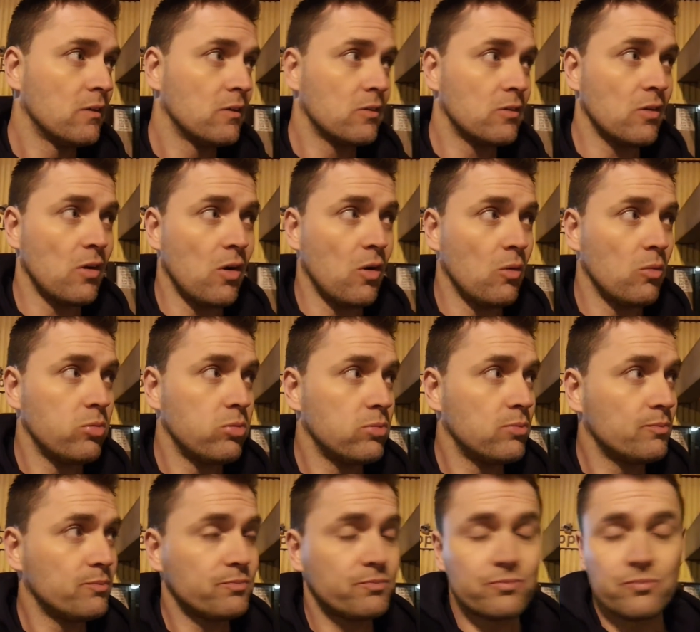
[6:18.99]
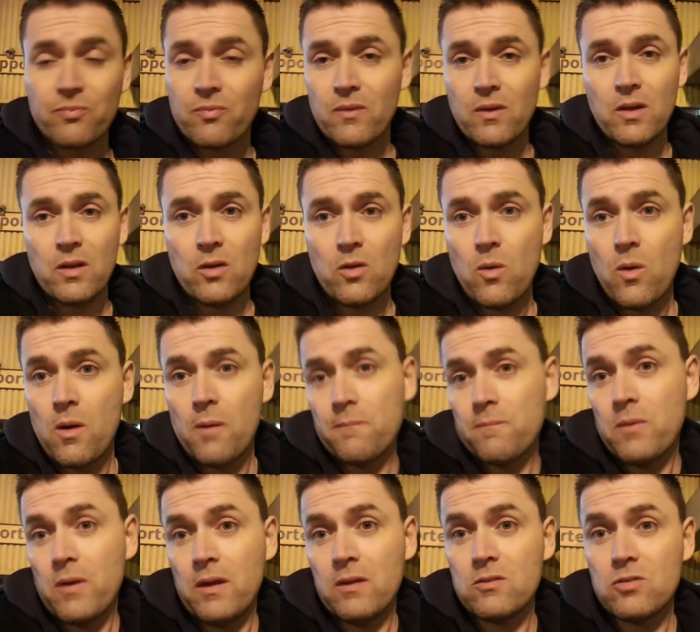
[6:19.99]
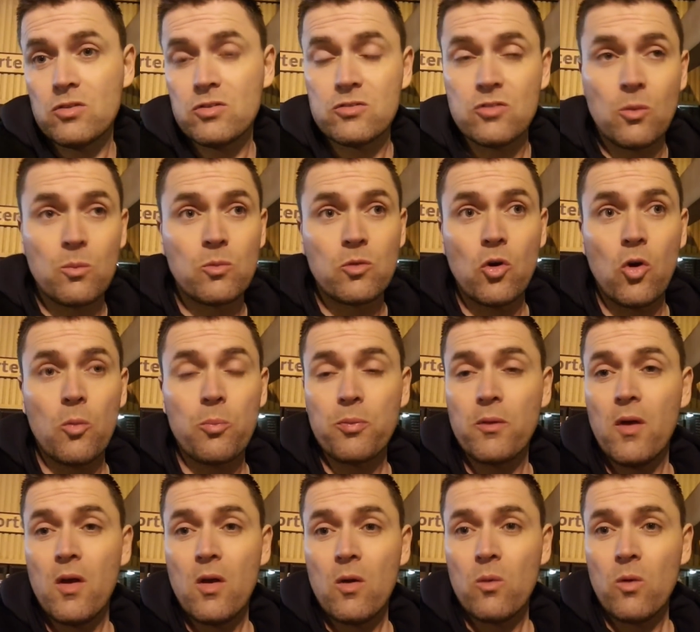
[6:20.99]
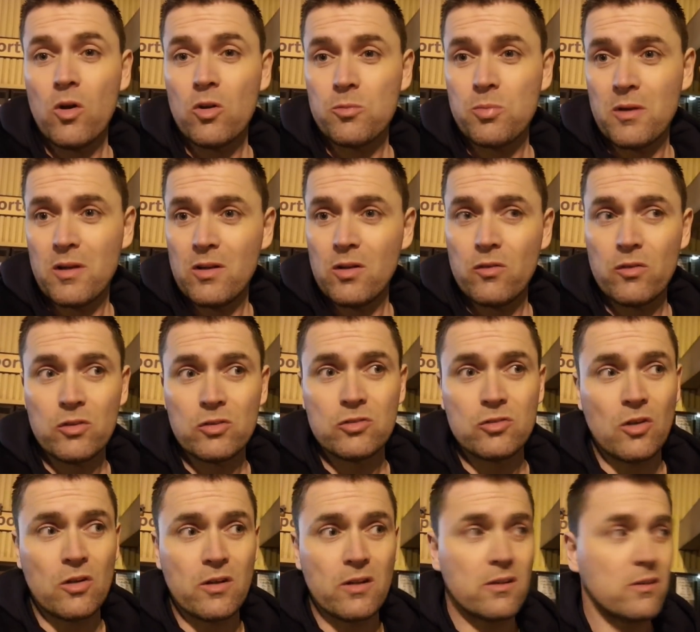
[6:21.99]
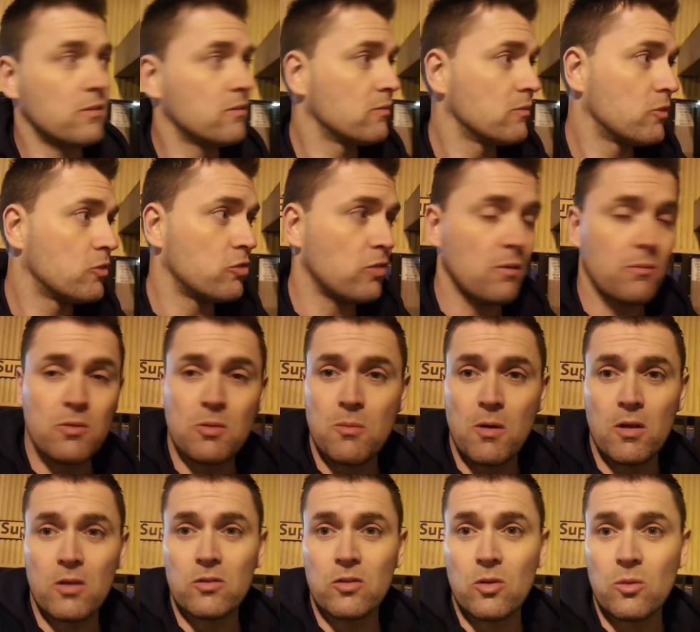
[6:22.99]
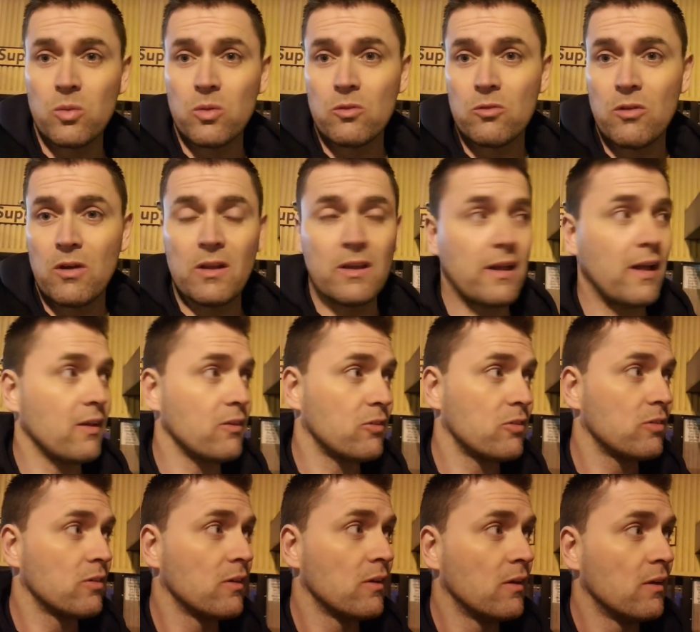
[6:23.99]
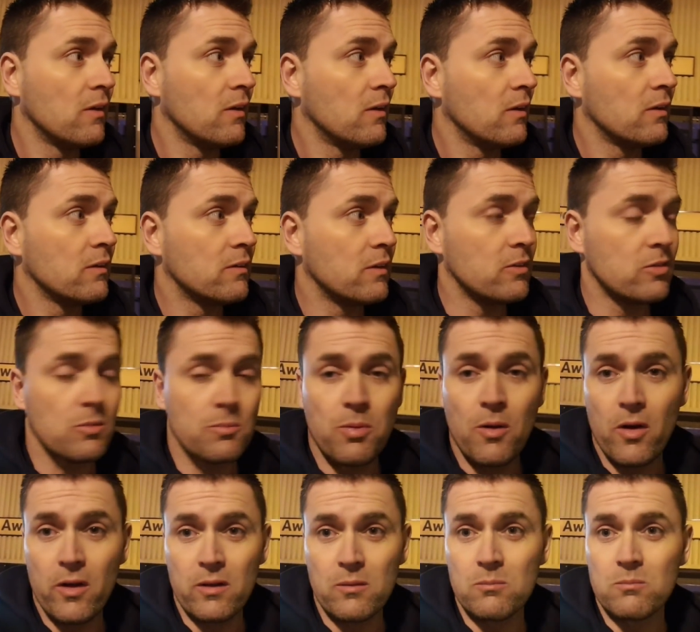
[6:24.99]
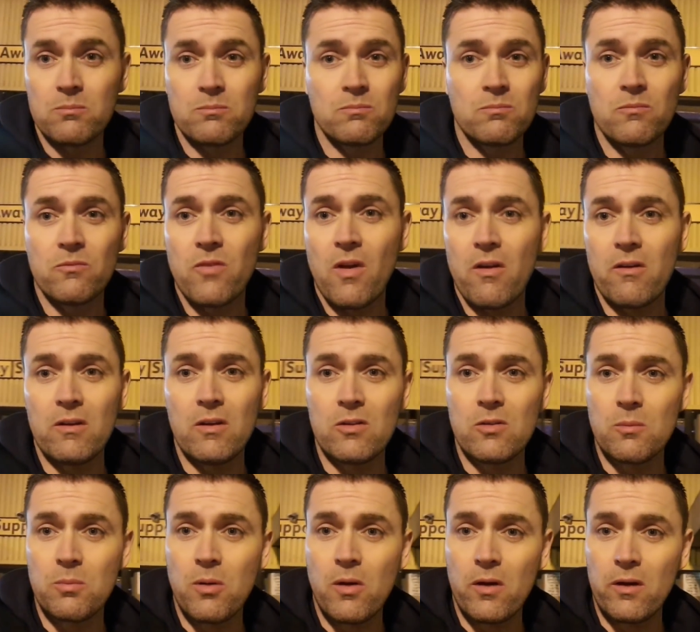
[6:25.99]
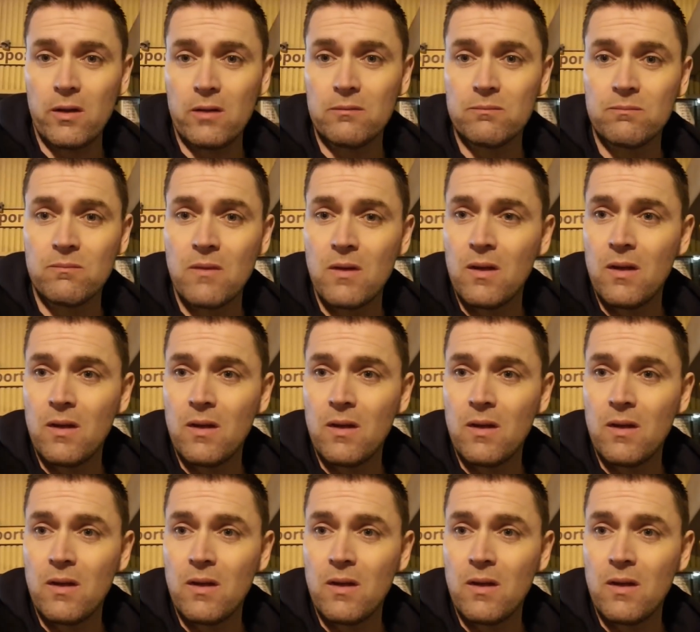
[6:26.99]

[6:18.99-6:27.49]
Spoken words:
So, he just summed up what has been another shocking trip to Molineux. It really has. Disappointing, very disappointing.